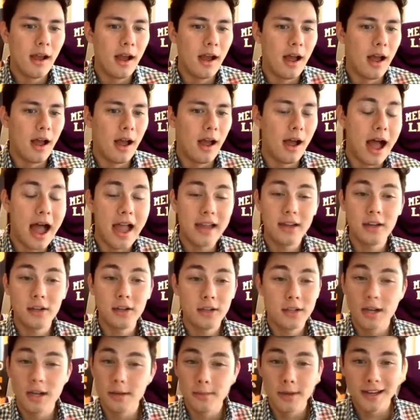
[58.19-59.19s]
I
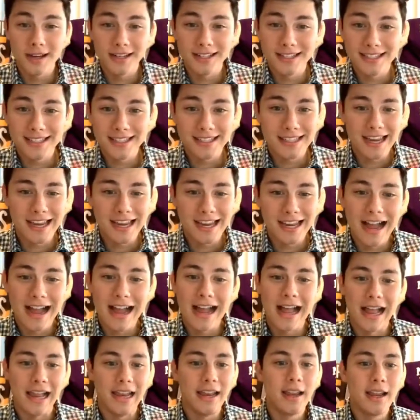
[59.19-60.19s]
could come on and say
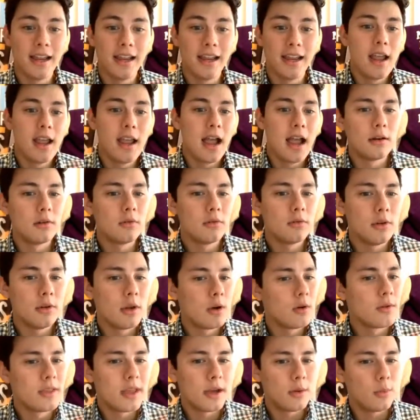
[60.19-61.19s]
hi. I don't
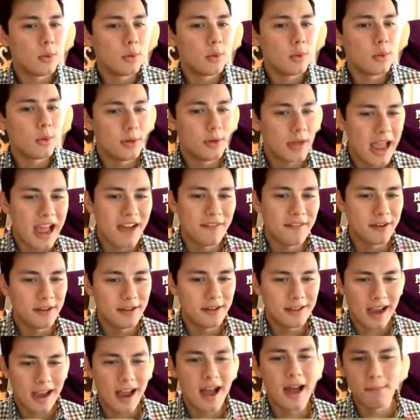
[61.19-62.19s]
know that we would have a
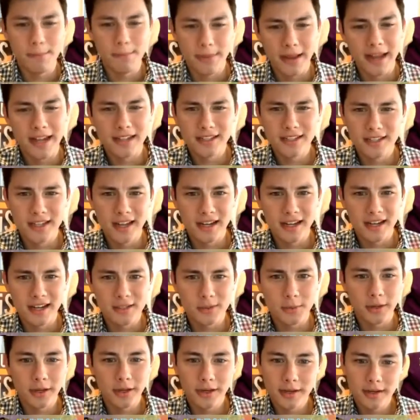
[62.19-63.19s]
top badge
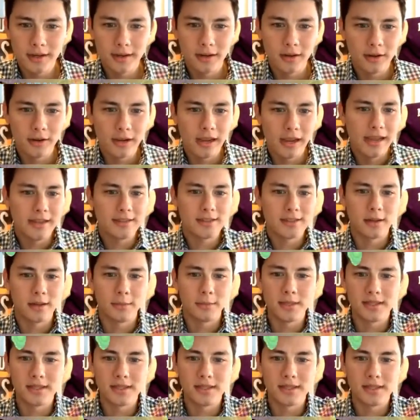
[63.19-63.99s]
next week, okay? So